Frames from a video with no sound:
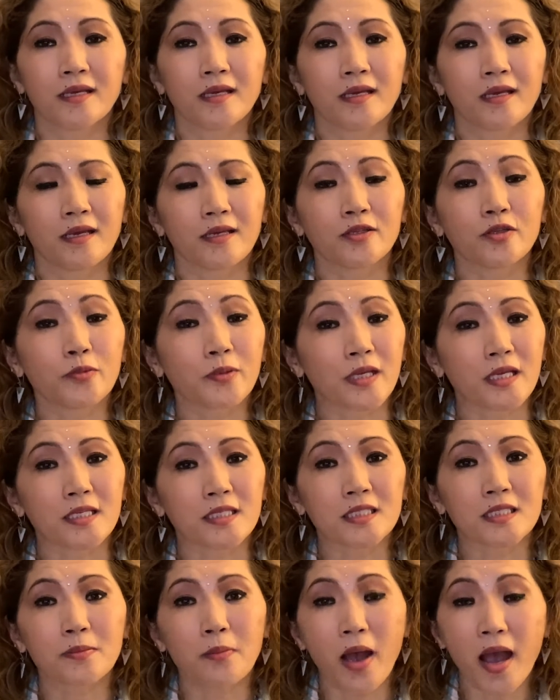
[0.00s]
and to be
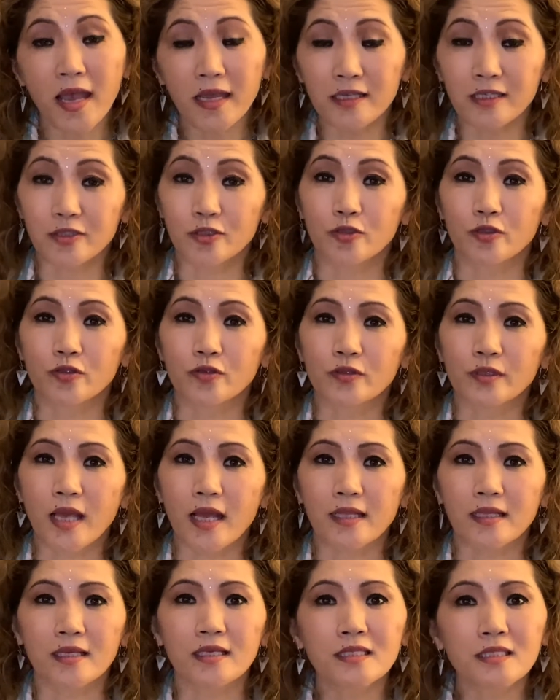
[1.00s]
inspired to do
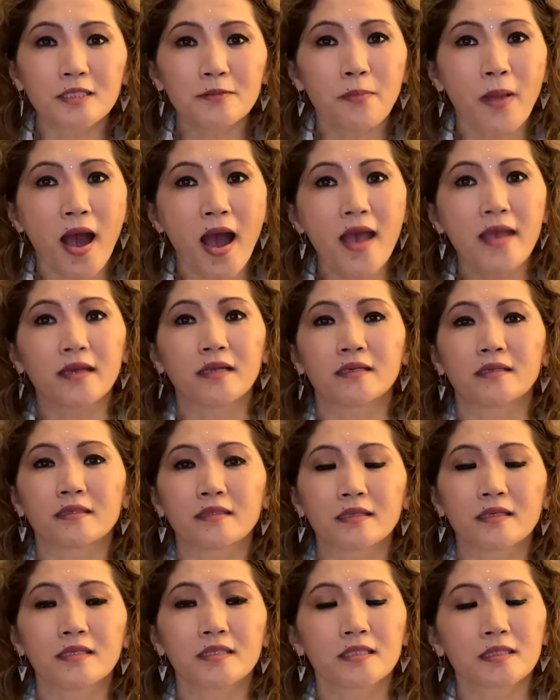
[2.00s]
that.
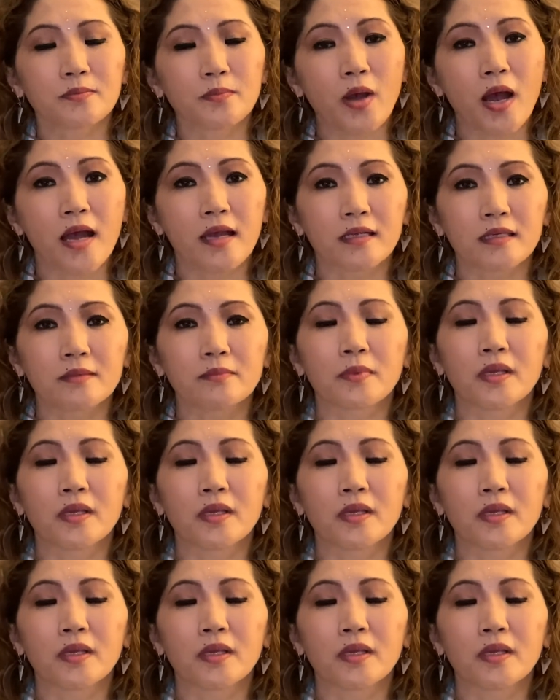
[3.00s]
Inspired